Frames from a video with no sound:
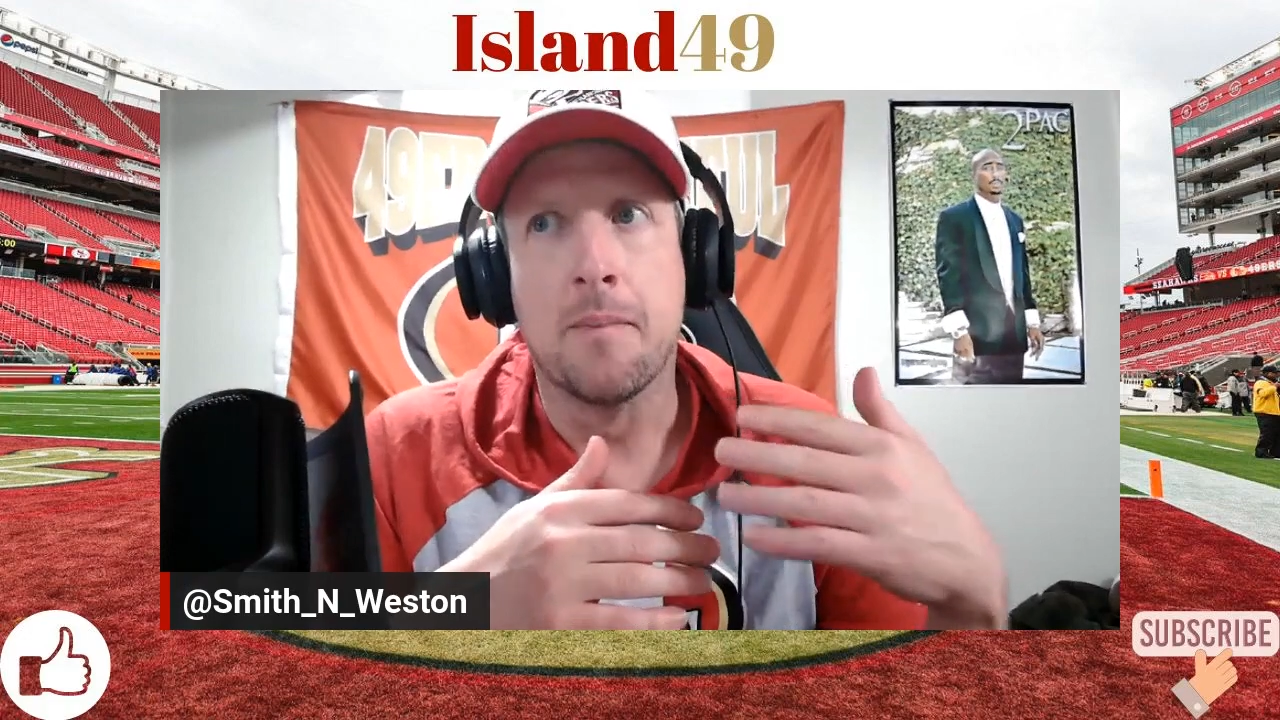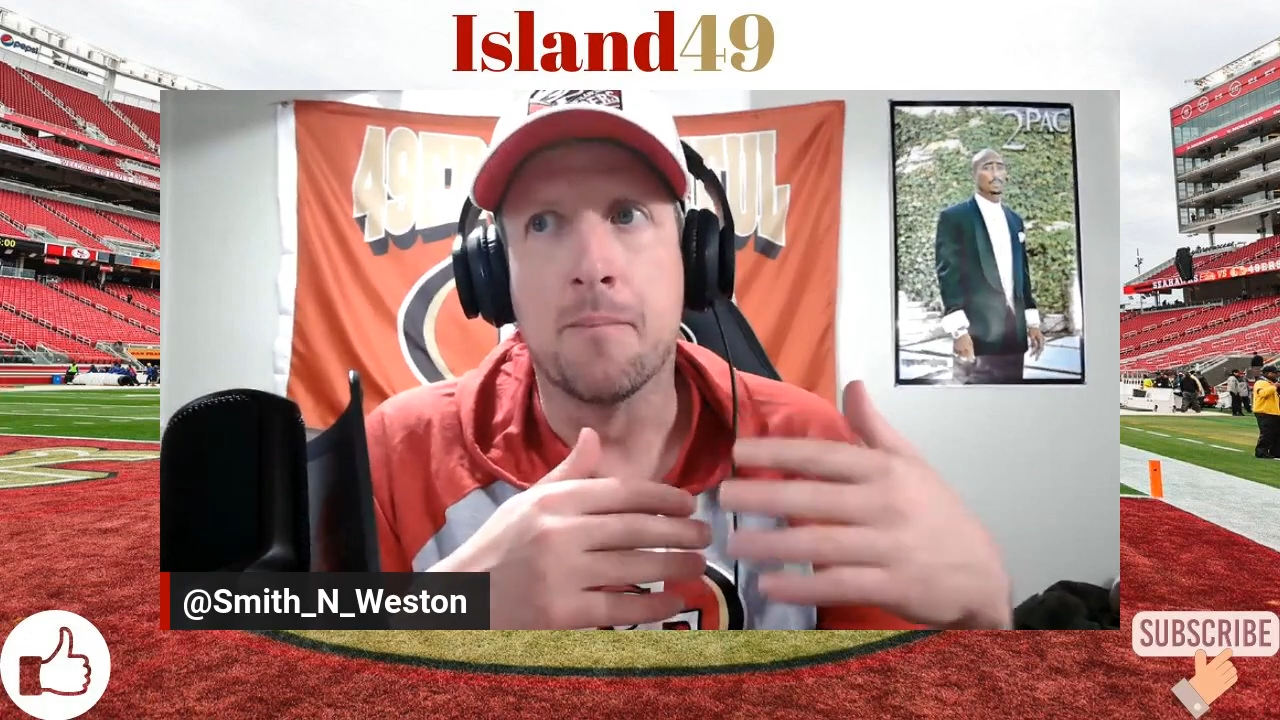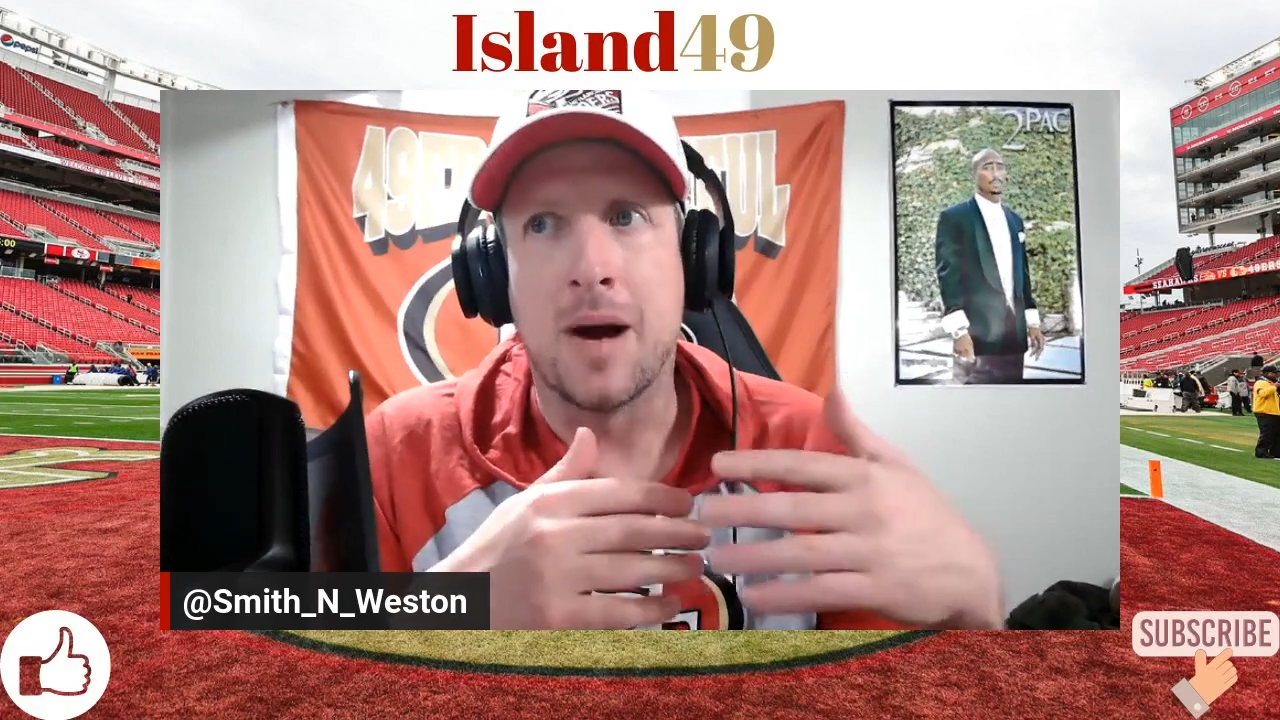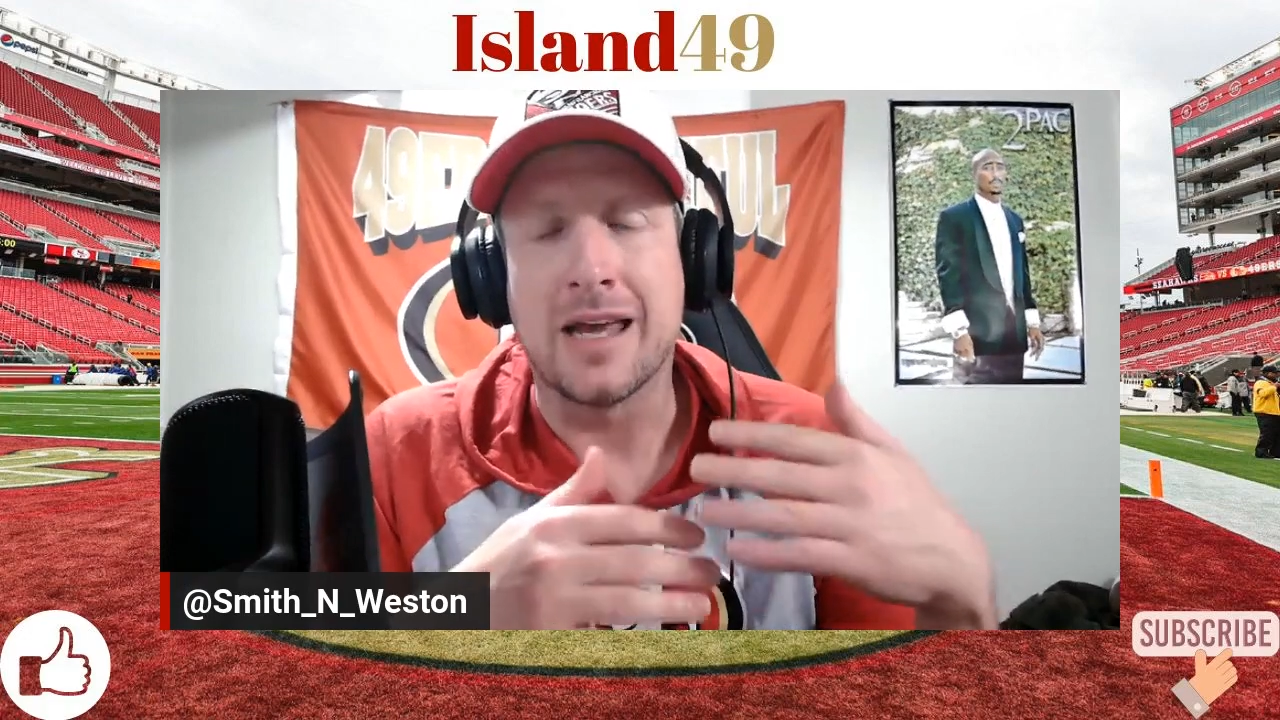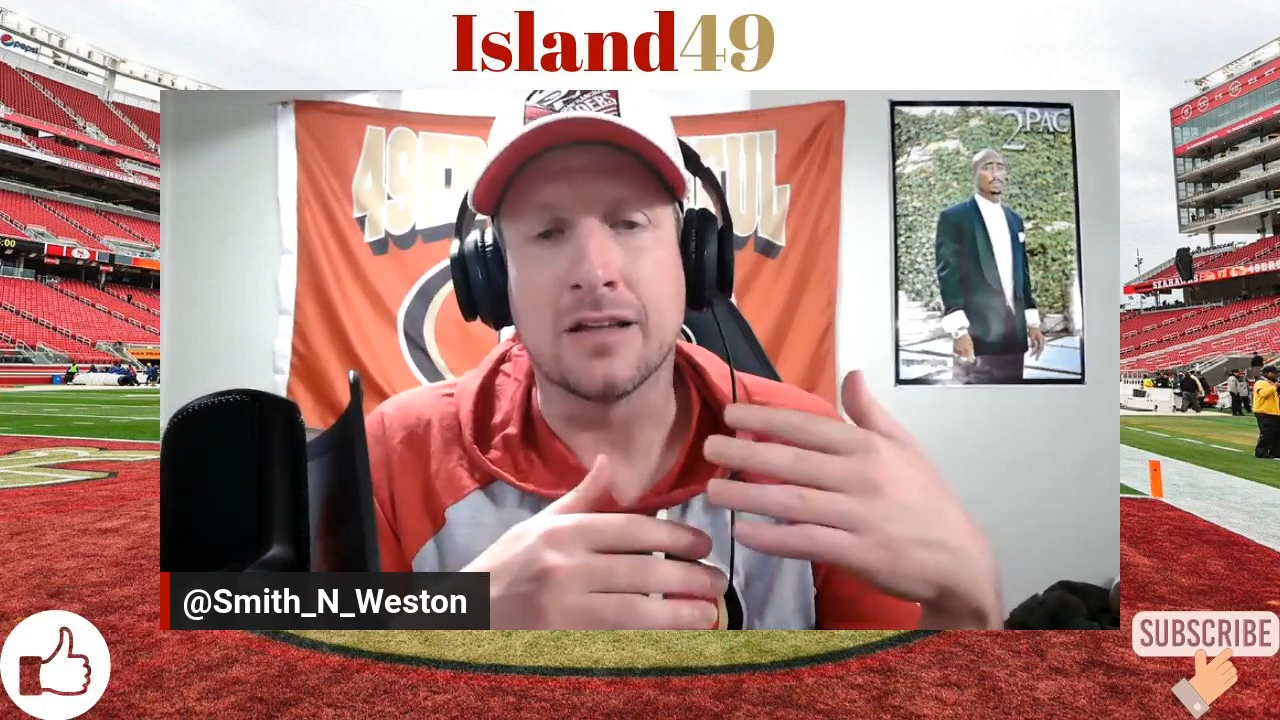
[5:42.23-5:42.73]

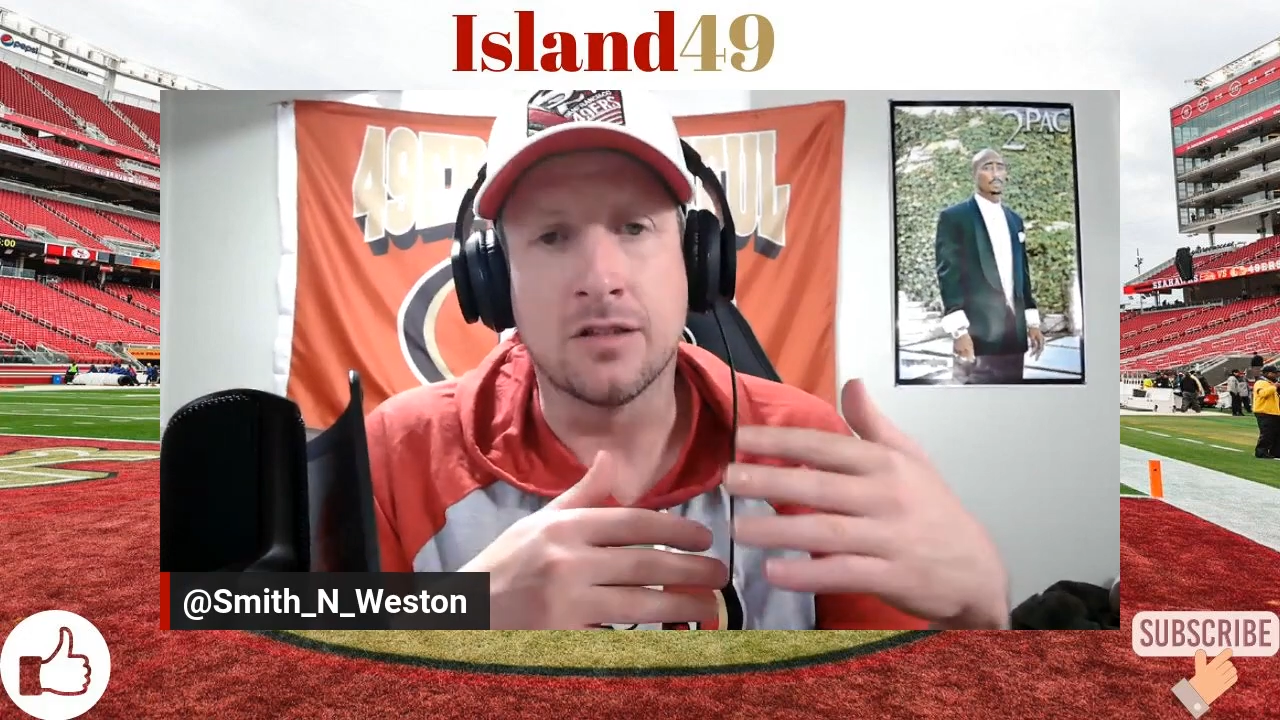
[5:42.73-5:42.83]
might